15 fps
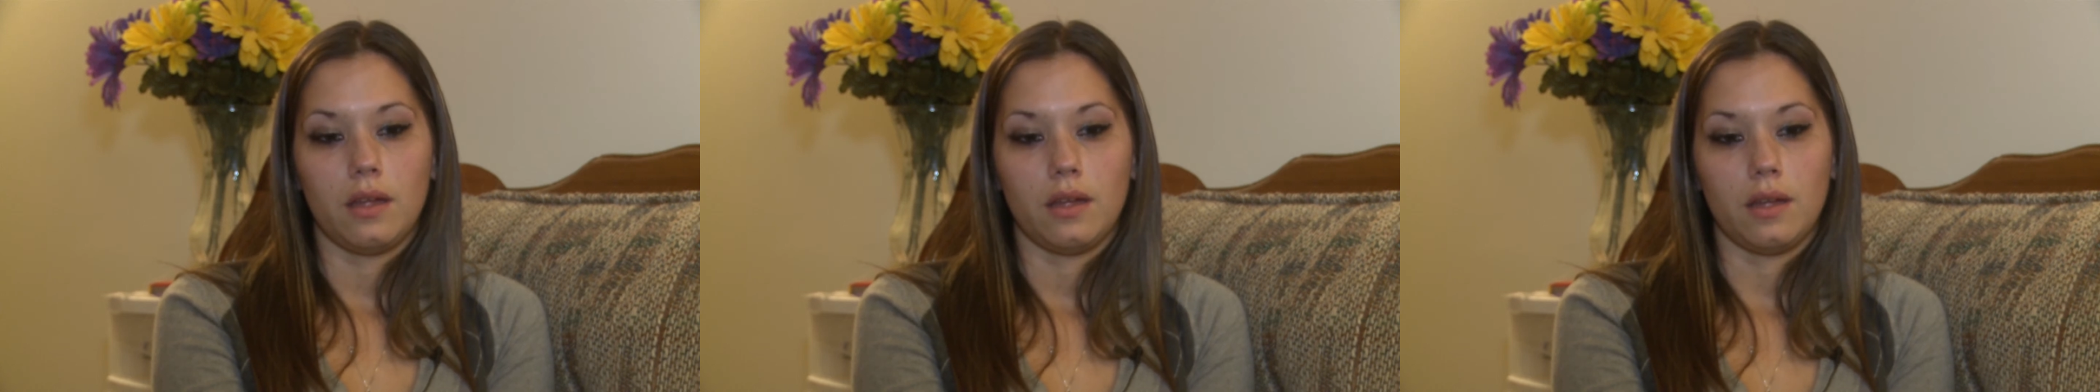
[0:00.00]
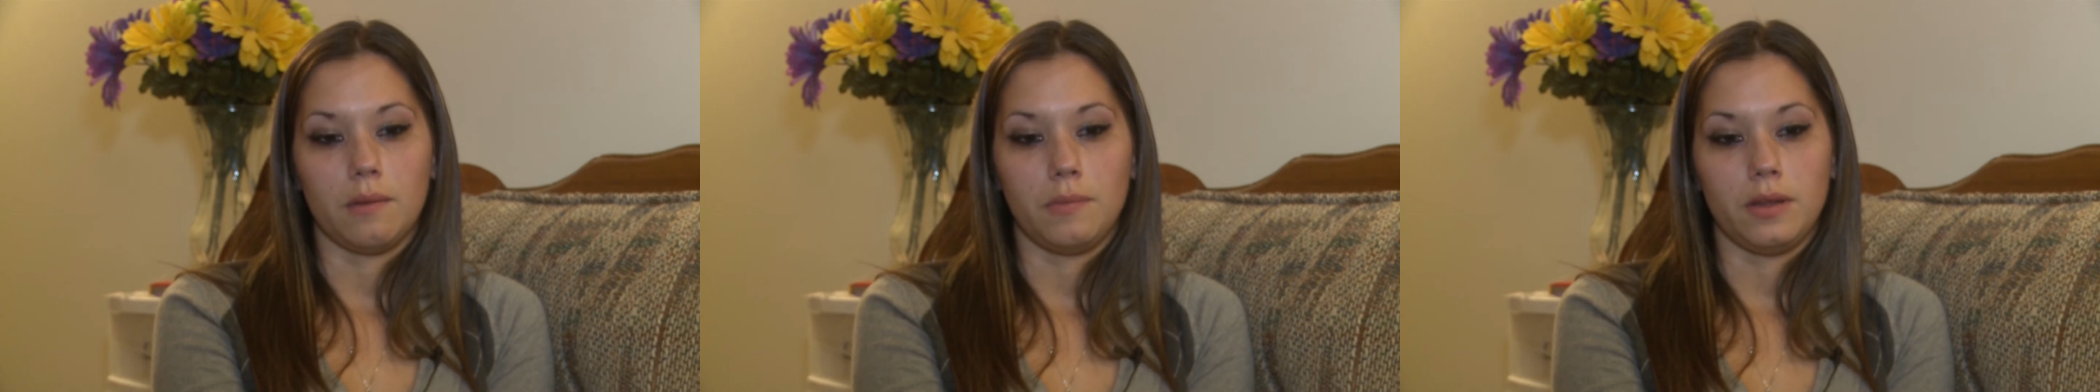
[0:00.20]

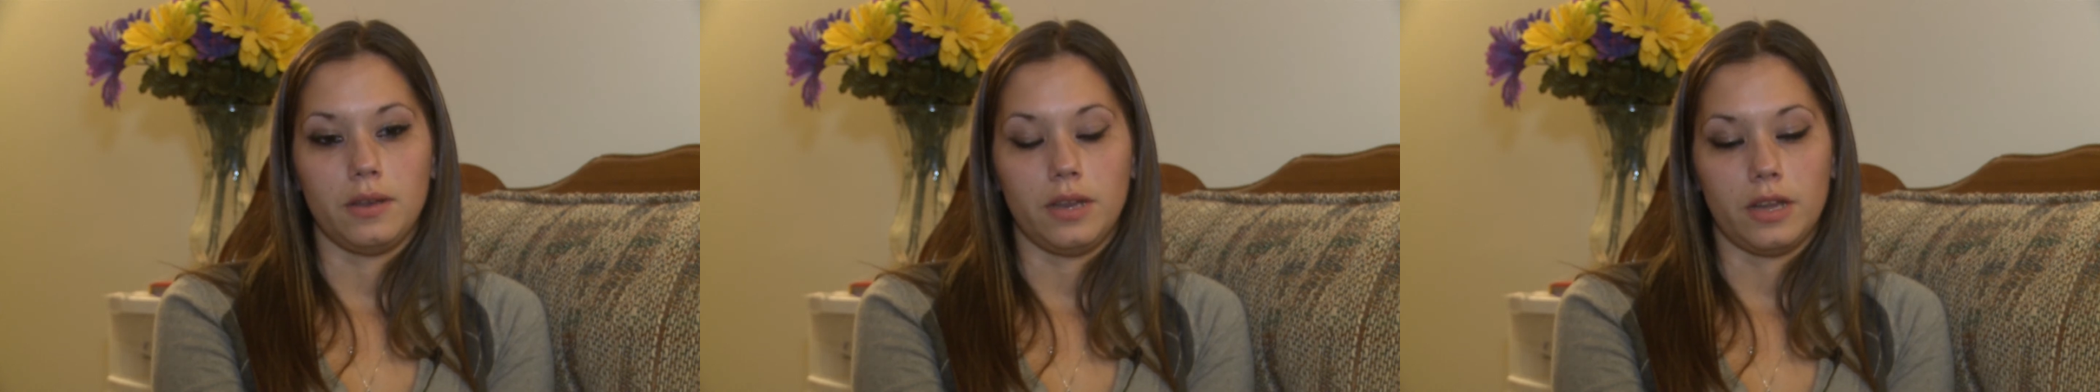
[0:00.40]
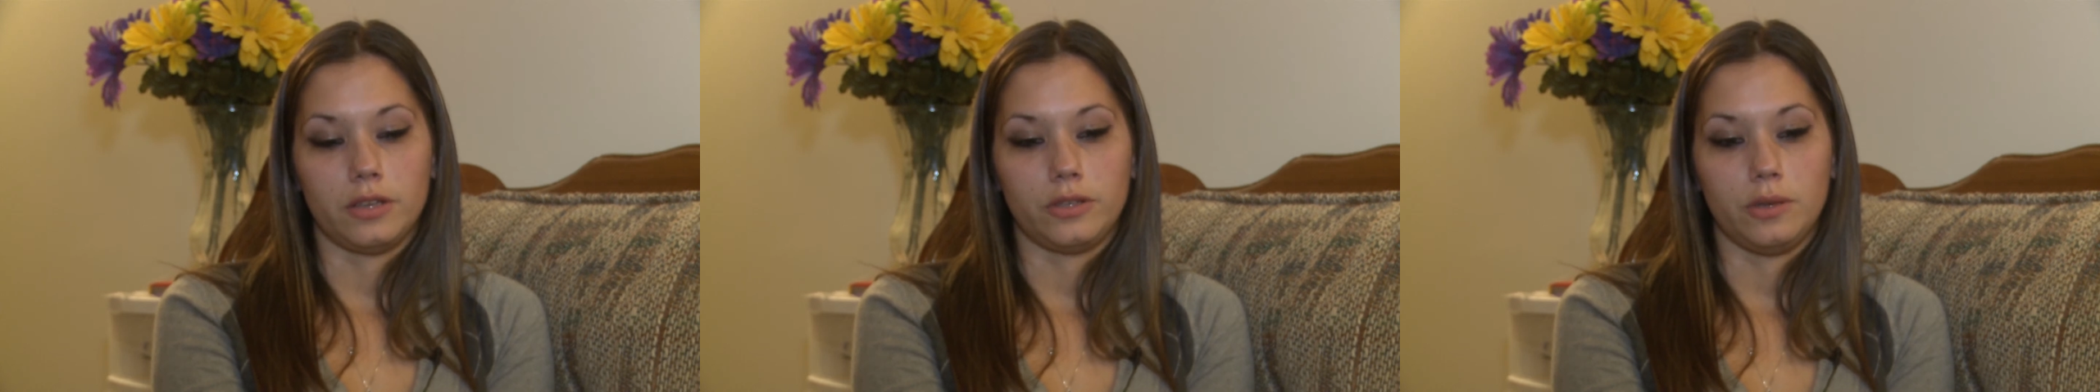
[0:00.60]
I mean,
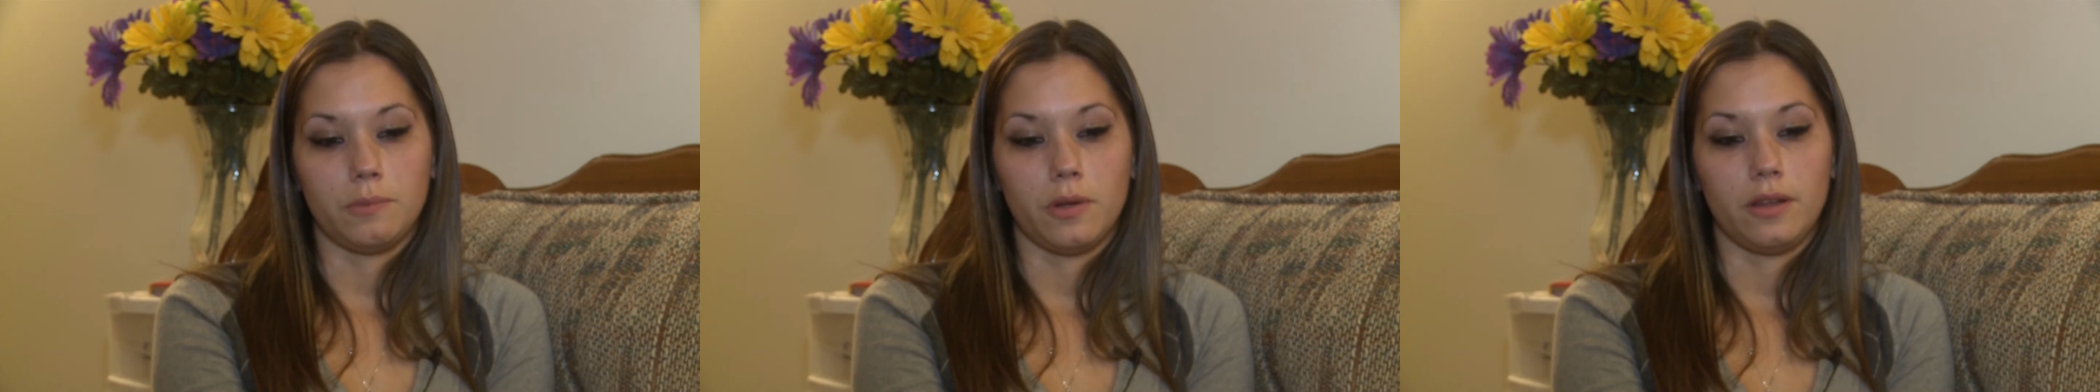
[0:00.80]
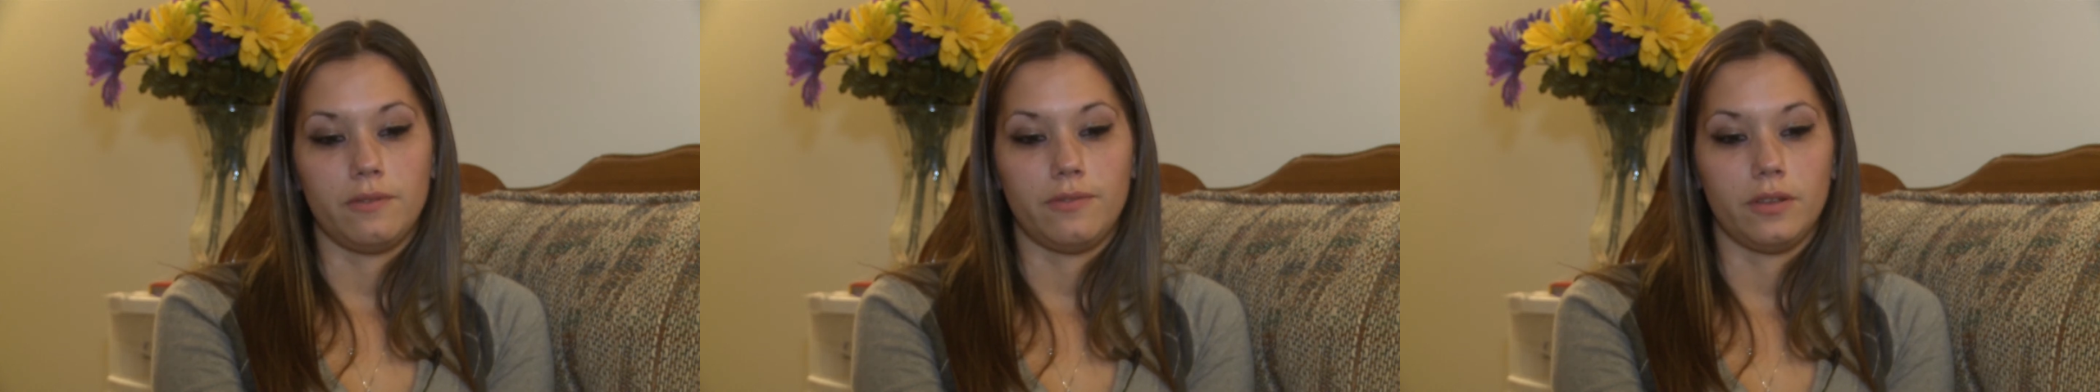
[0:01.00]
yes, you
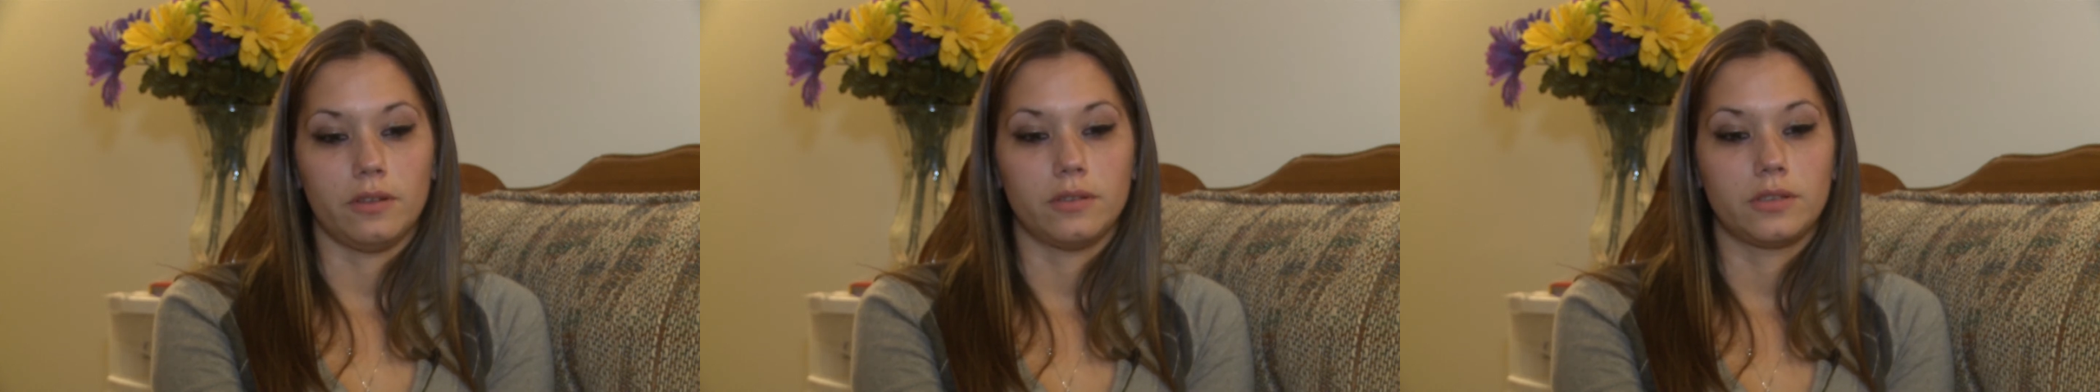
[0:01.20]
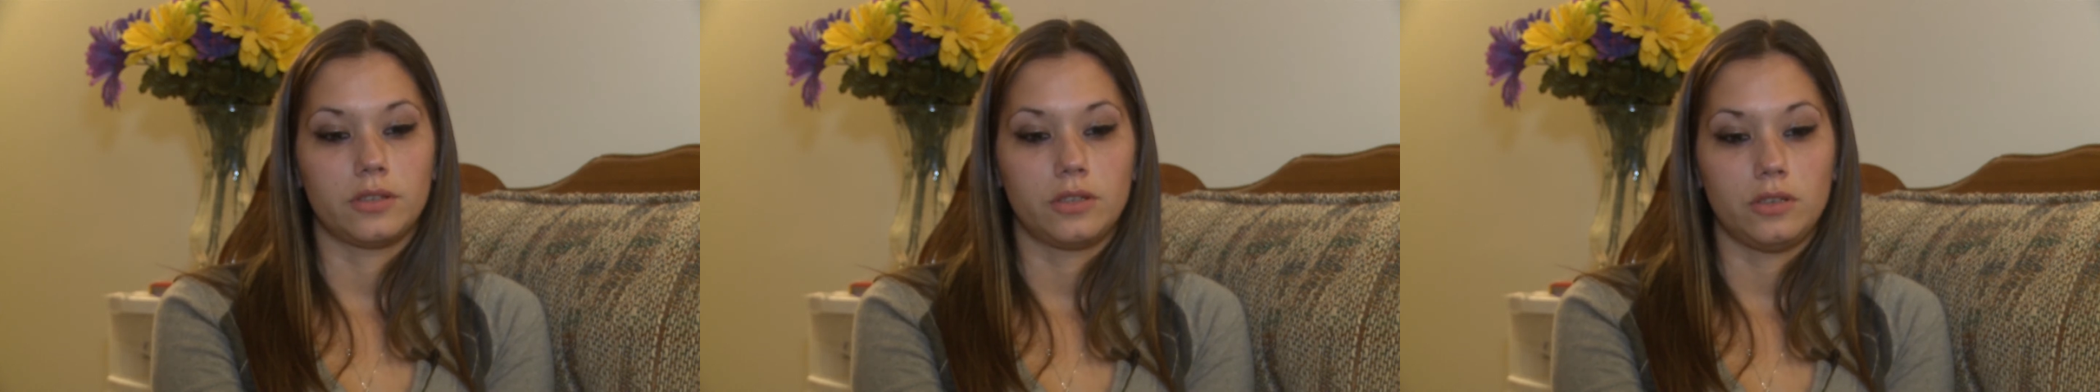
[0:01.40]
might feel
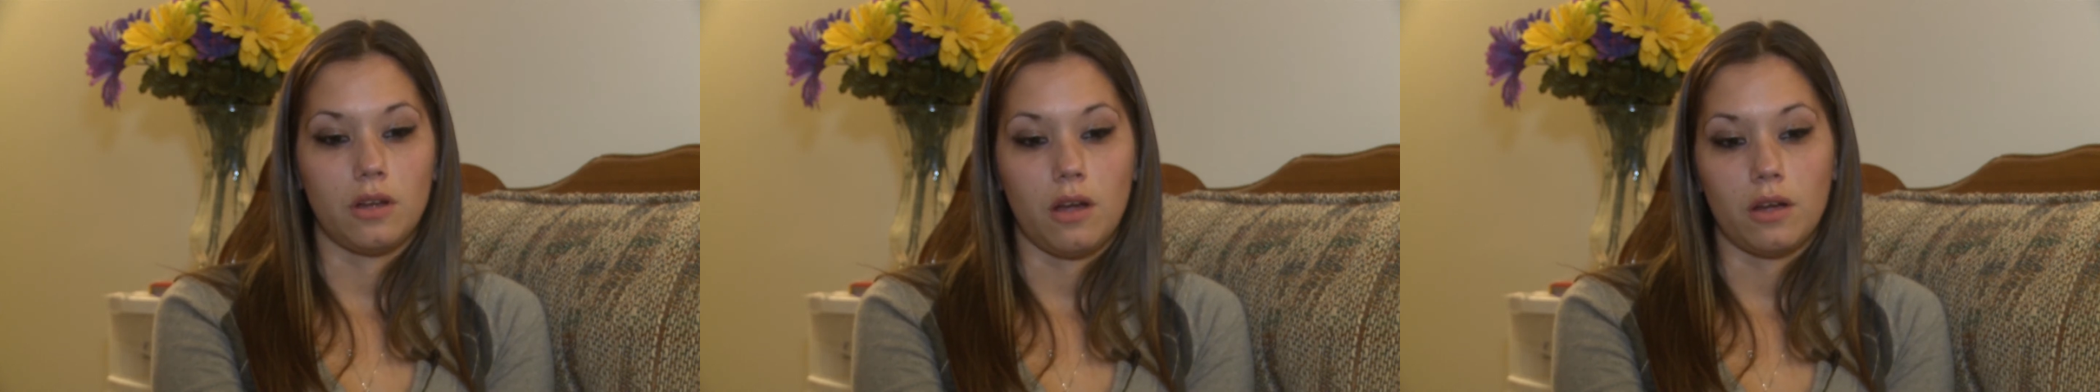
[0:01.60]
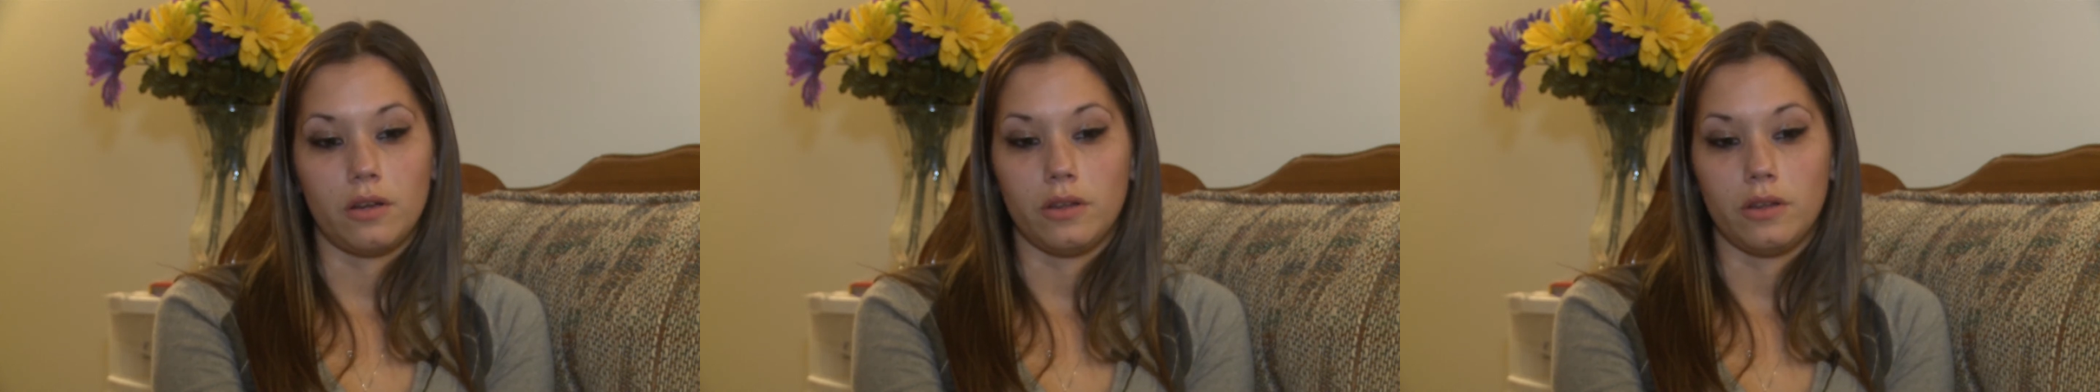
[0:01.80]
stuck,